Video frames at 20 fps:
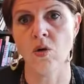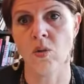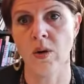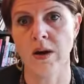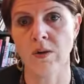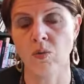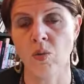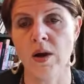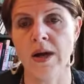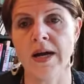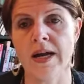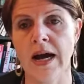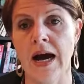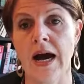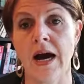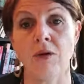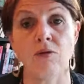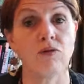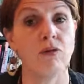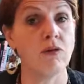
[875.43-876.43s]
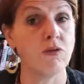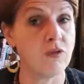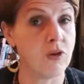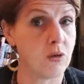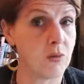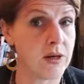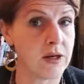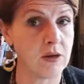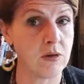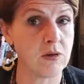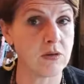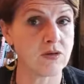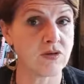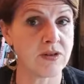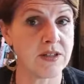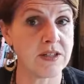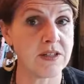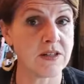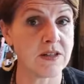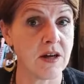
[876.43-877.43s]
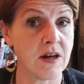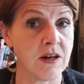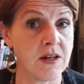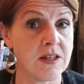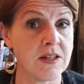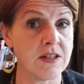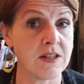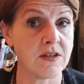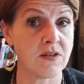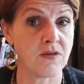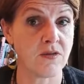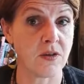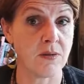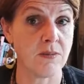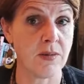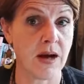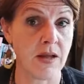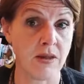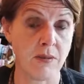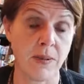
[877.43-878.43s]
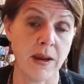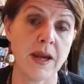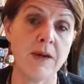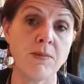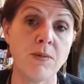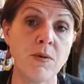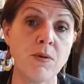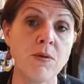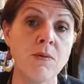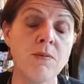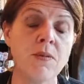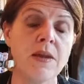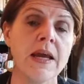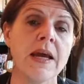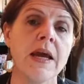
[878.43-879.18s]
when we are reviewing laundry designs from other people